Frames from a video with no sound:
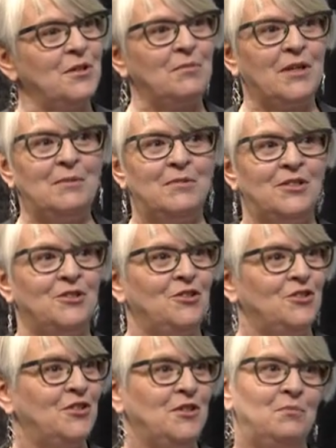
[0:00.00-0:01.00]
Sometimes it's
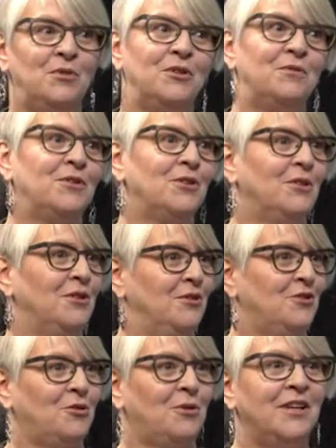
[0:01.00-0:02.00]
just this beautiful
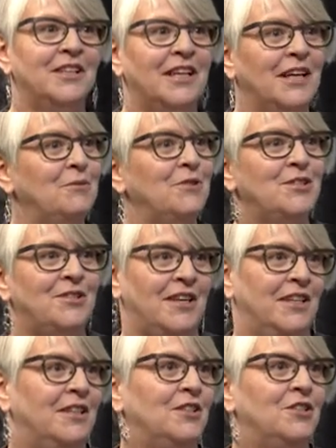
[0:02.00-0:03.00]
story and language is
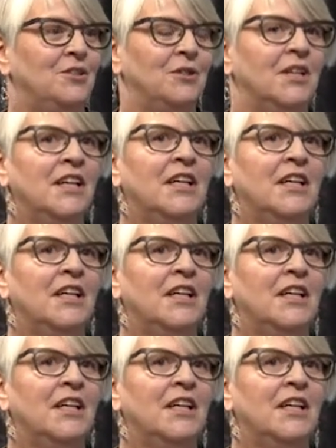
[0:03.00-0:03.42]
handed you.